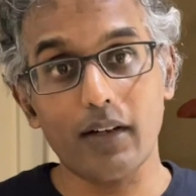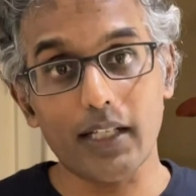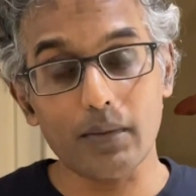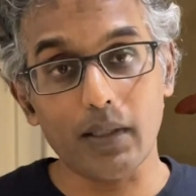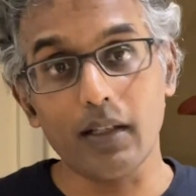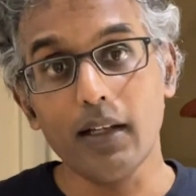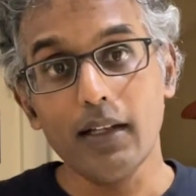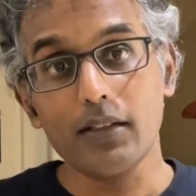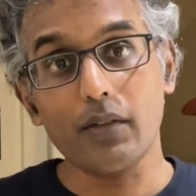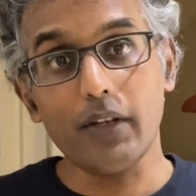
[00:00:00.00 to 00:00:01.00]
as well.
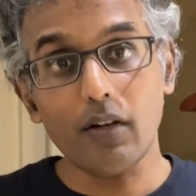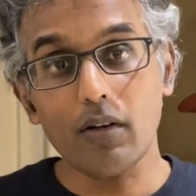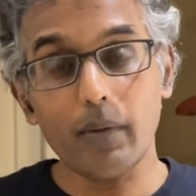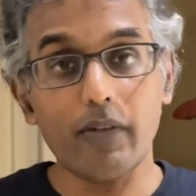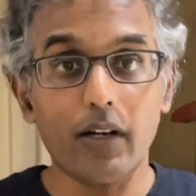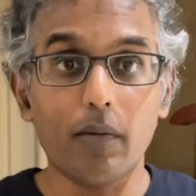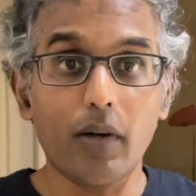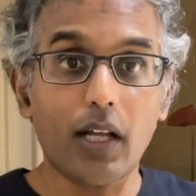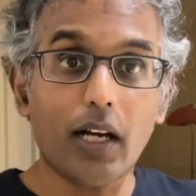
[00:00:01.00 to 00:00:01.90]
So we're not going to be worried about